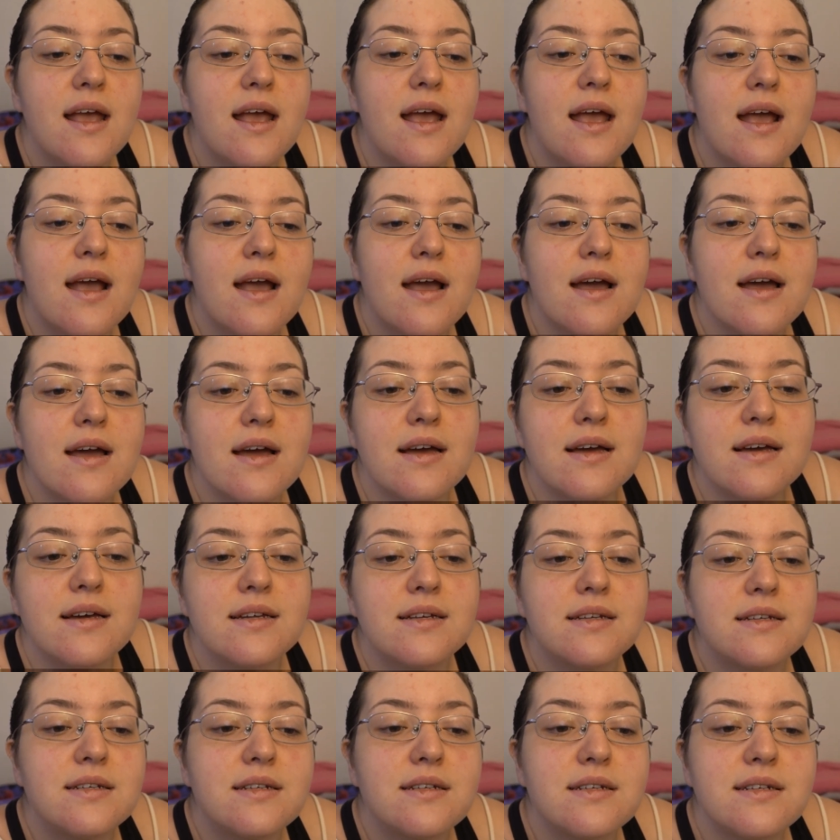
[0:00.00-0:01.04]

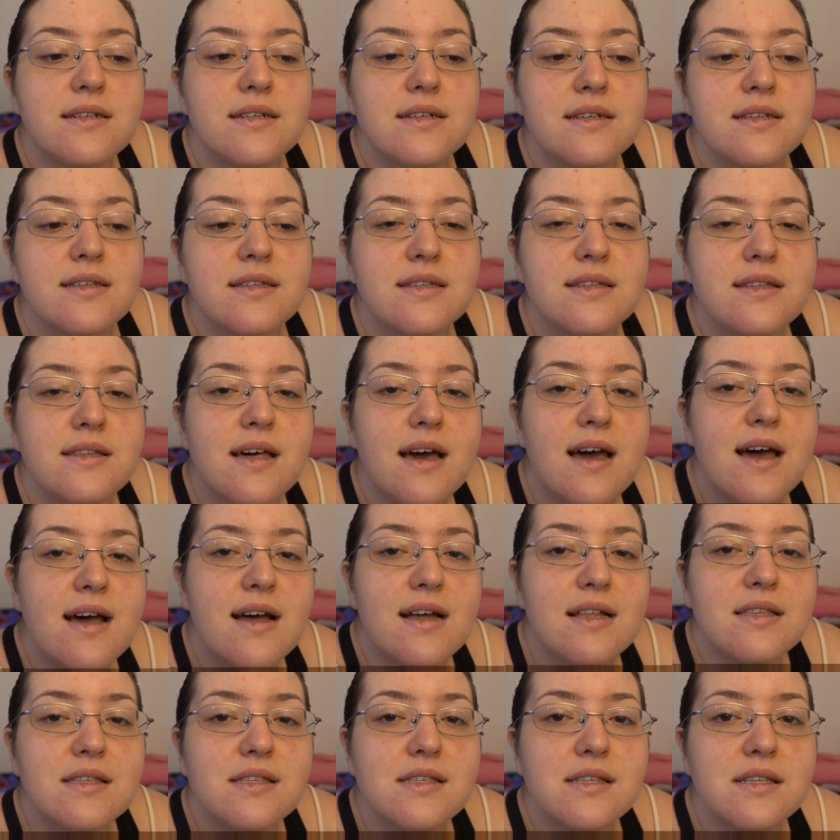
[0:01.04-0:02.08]
and
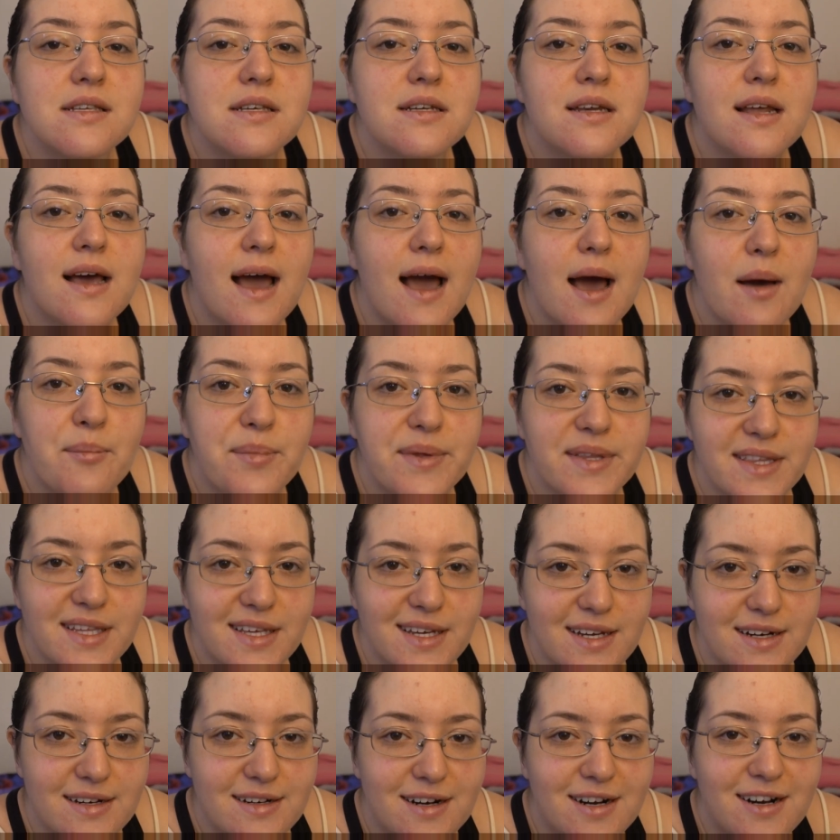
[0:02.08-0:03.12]
that's gonna happen
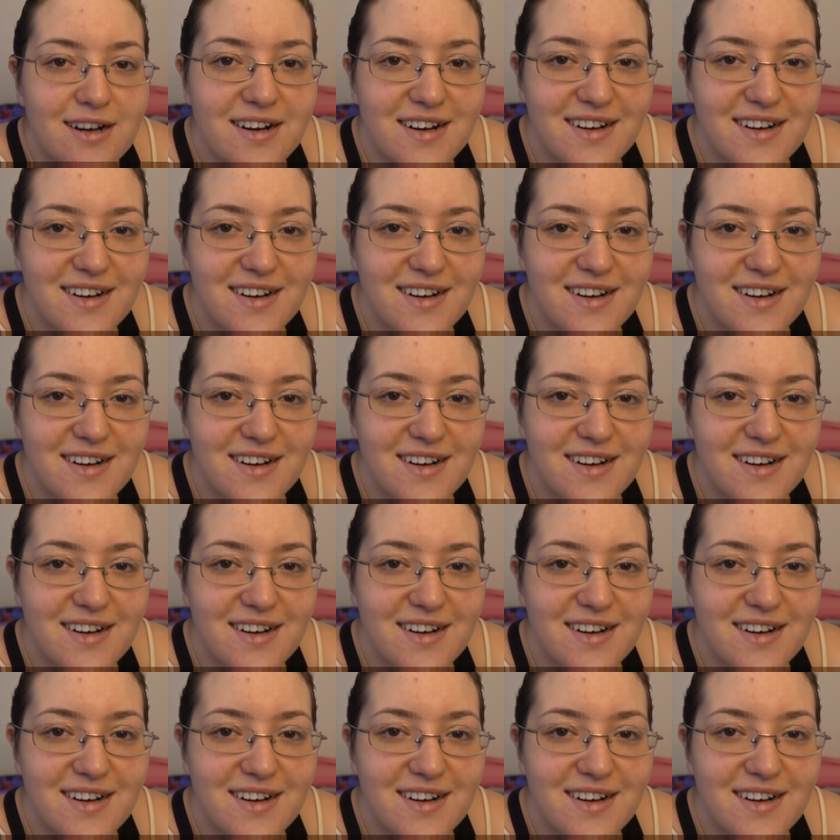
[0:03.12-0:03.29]
later.